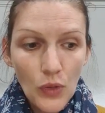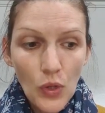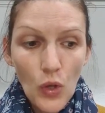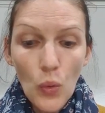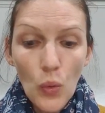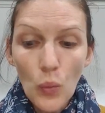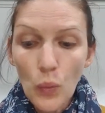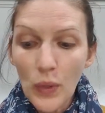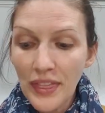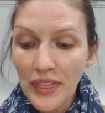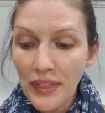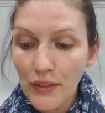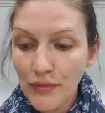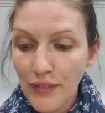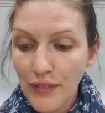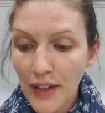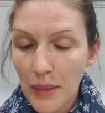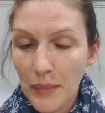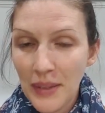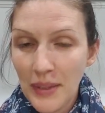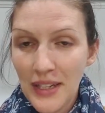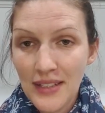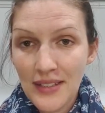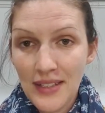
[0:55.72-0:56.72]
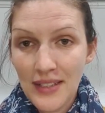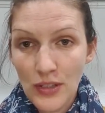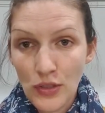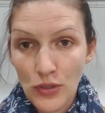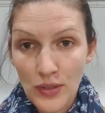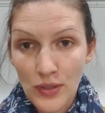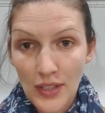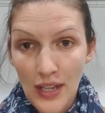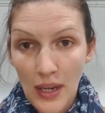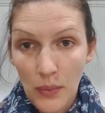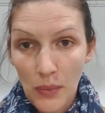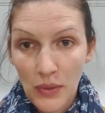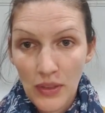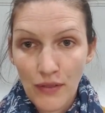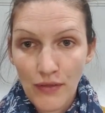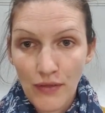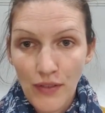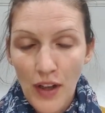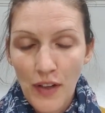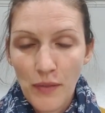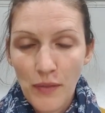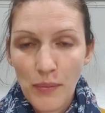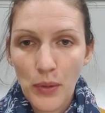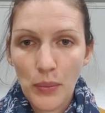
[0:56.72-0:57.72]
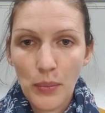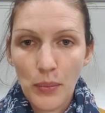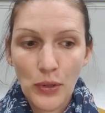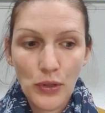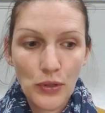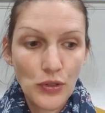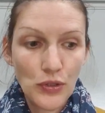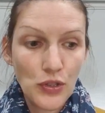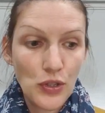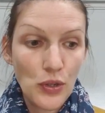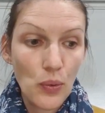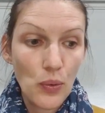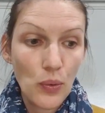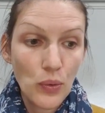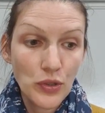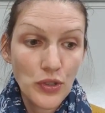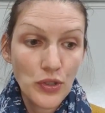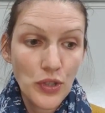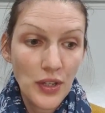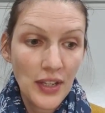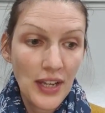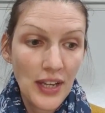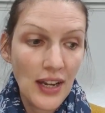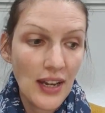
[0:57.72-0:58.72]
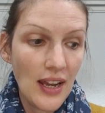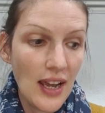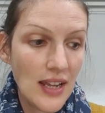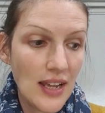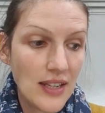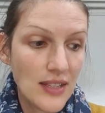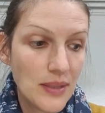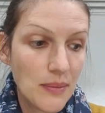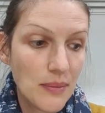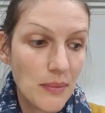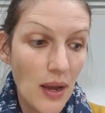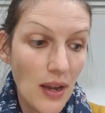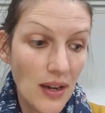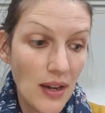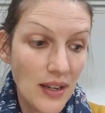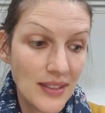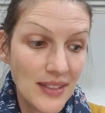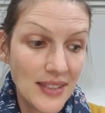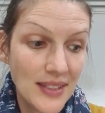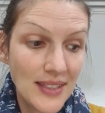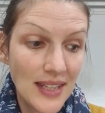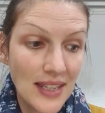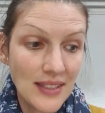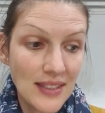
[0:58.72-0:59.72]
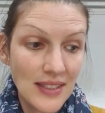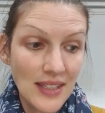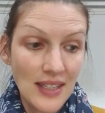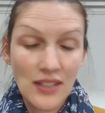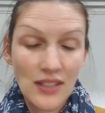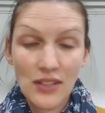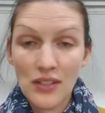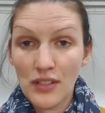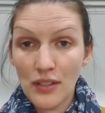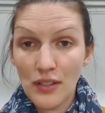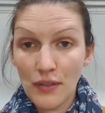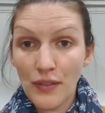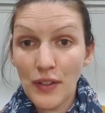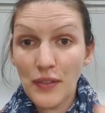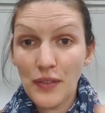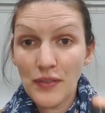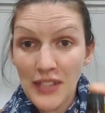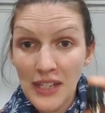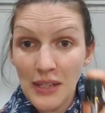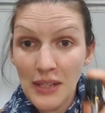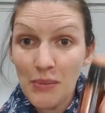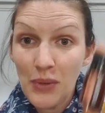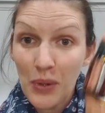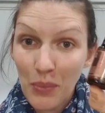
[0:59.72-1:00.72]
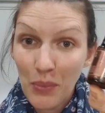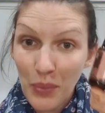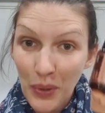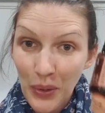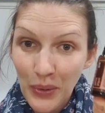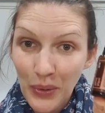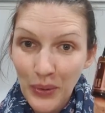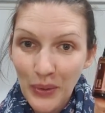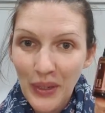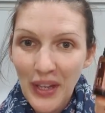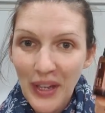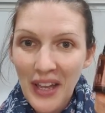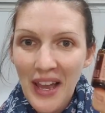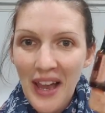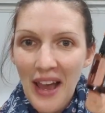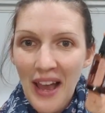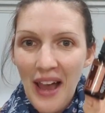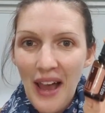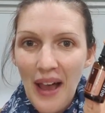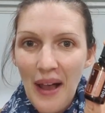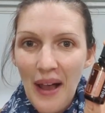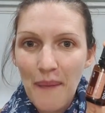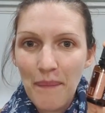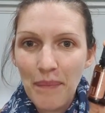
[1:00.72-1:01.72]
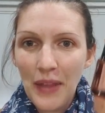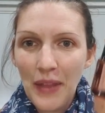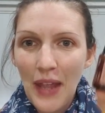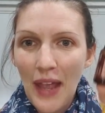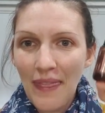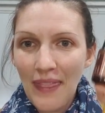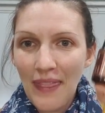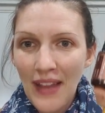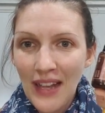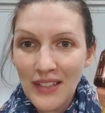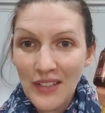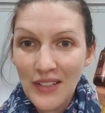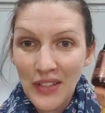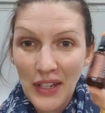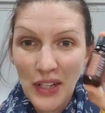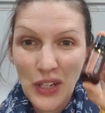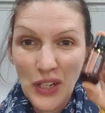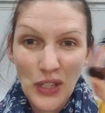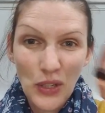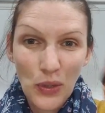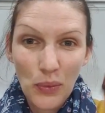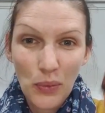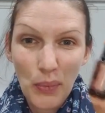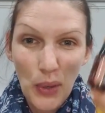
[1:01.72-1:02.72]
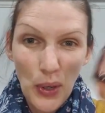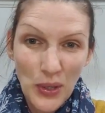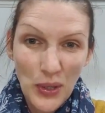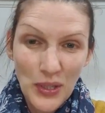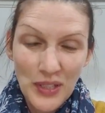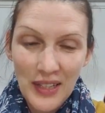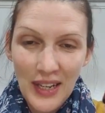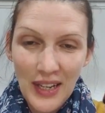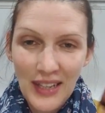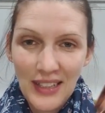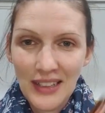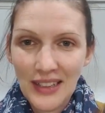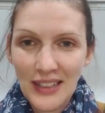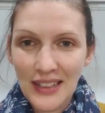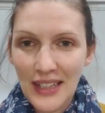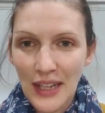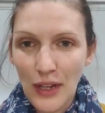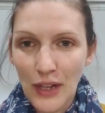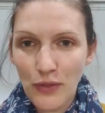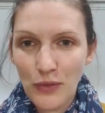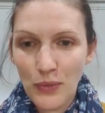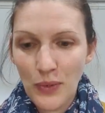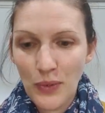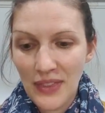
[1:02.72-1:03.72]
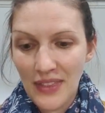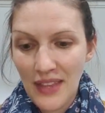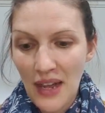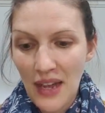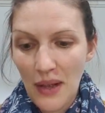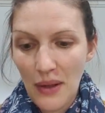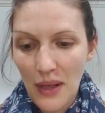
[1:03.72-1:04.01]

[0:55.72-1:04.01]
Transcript: With the Family Essentials kit with the 5 ml bottles, you also get a Smart and Sassy. So it's a 15 ml bottle, and that's like your bonus like little gift with that